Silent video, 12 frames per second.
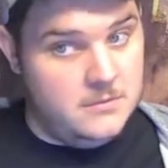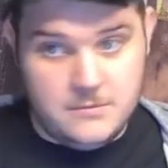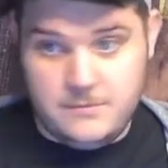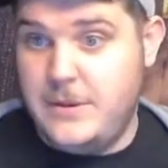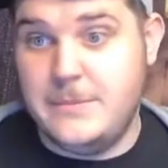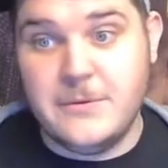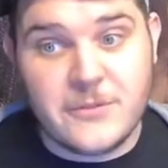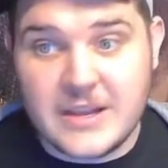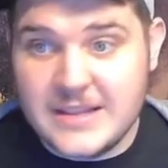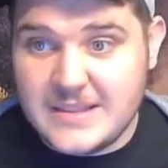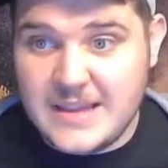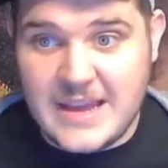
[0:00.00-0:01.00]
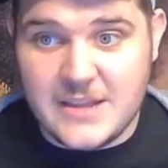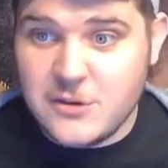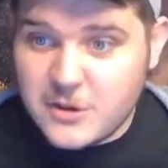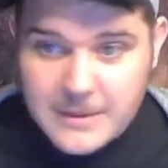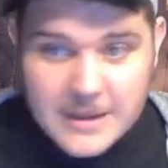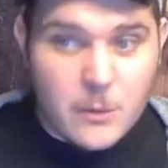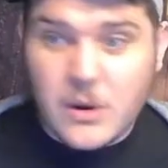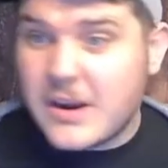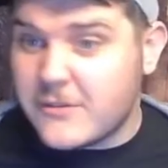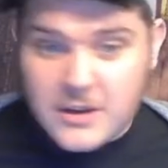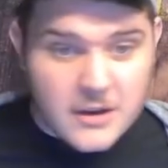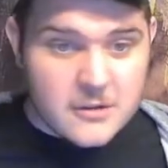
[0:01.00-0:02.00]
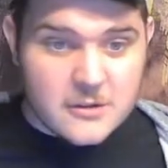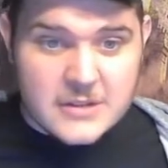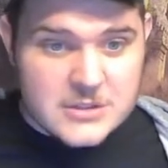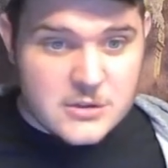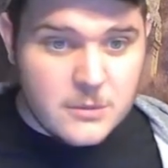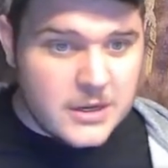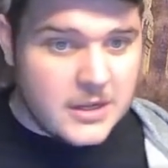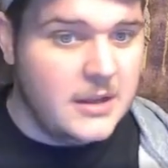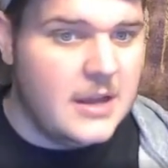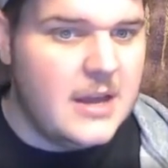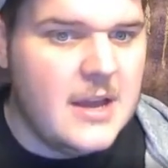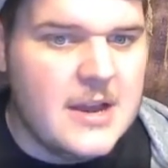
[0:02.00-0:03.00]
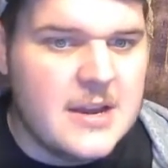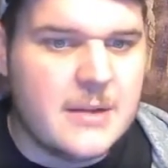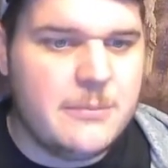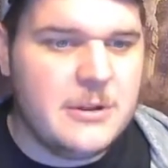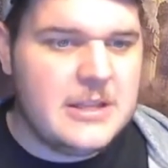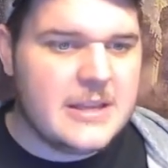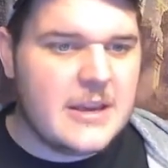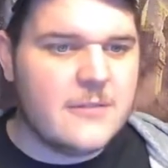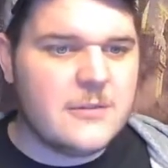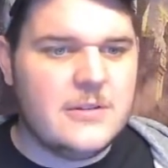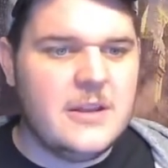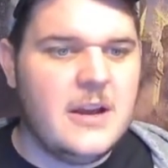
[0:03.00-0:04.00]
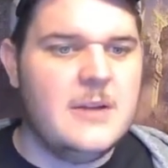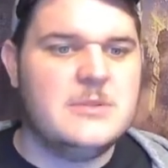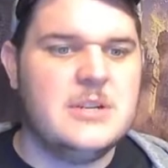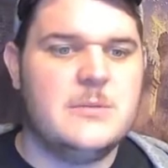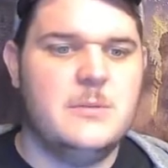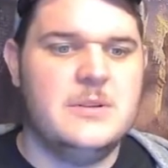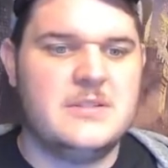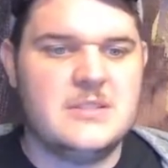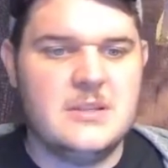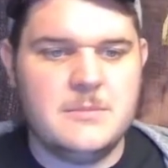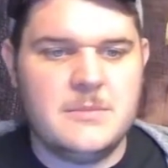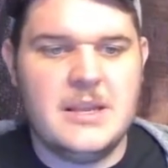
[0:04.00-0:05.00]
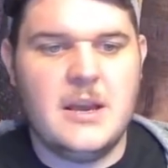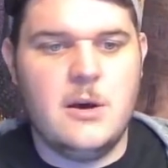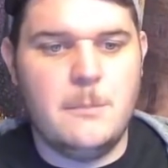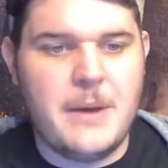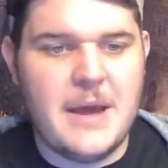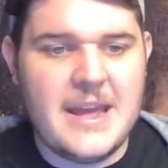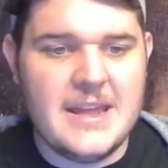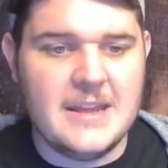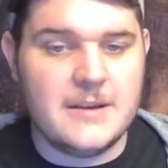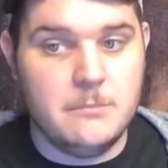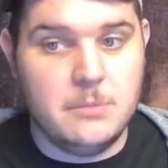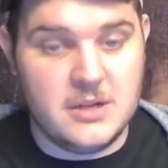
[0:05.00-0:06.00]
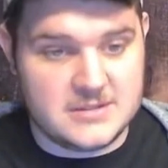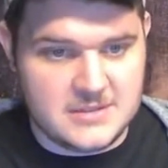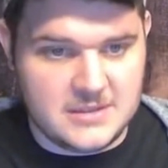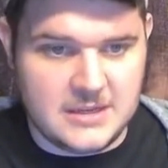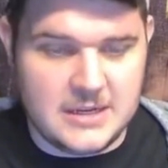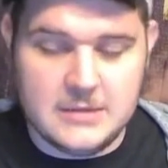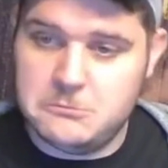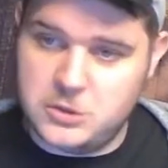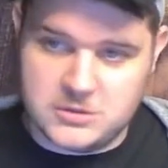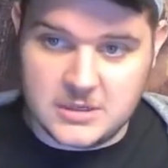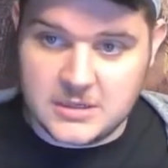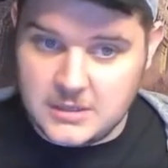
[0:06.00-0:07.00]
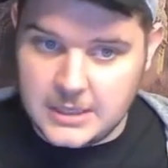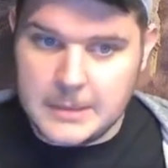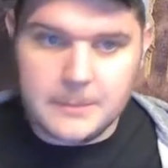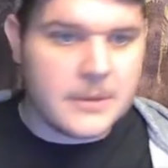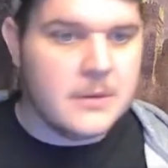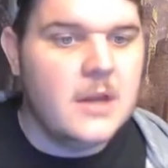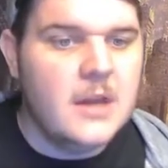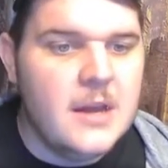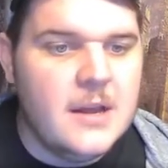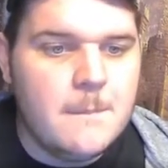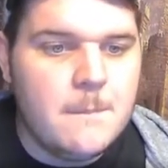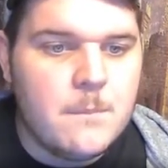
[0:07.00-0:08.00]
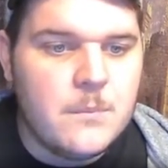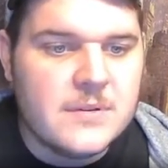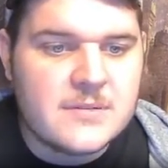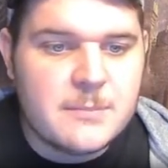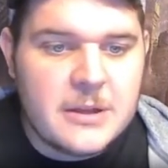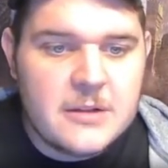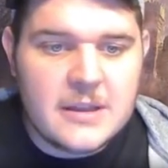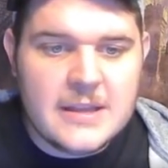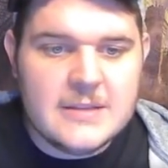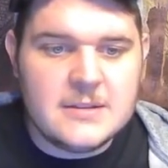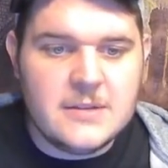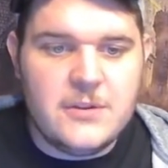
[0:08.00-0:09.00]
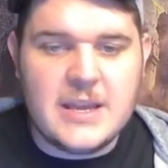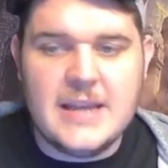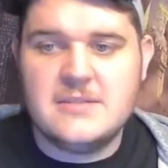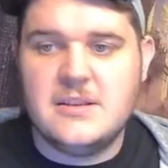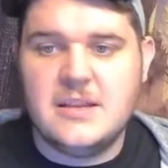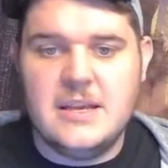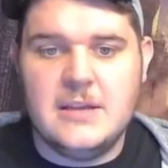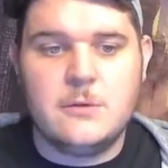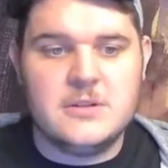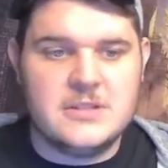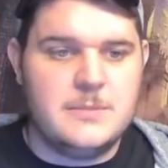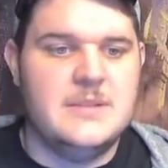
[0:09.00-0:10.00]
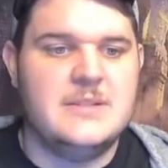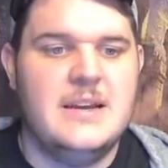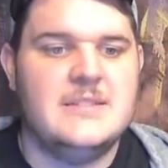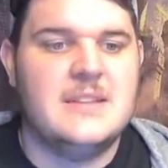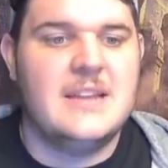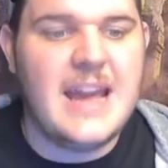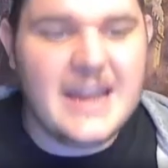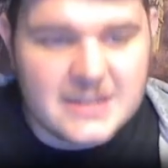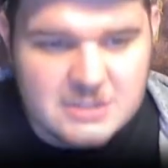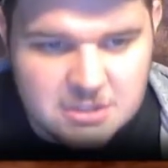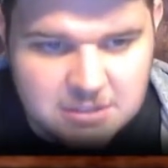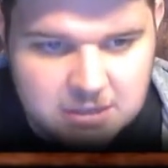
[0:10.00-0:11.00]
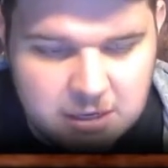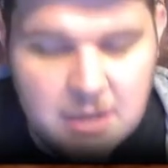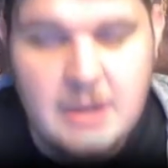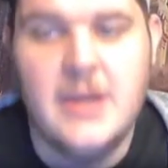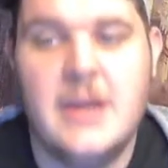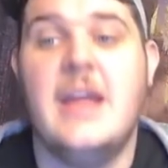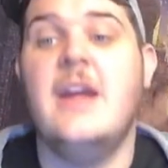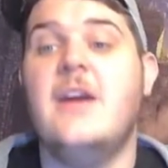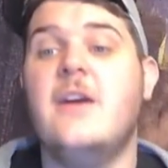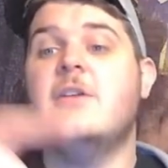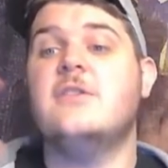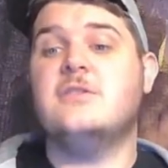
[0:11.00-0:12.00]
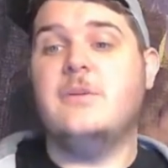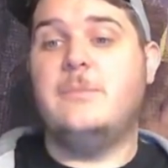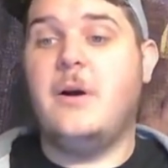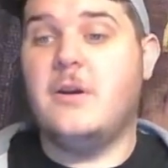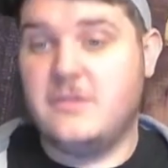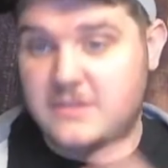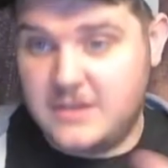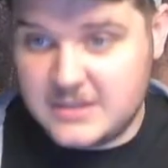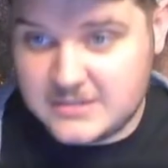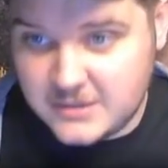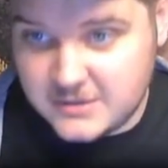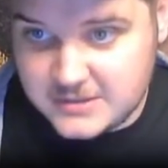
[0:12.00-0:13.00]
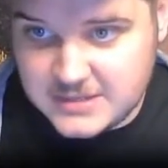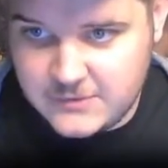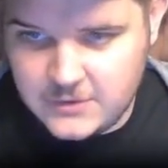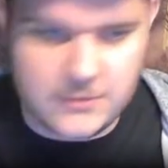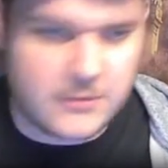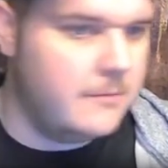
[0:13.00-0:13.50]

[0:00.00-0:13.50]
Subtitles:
People forget that. You can make it whatever color that you want. Completely covering the object with something opaque blocks the light, just like a lamp. The spell ends if you cast it again or dismiss it as an action. Here's the part of the dexterity saving throw.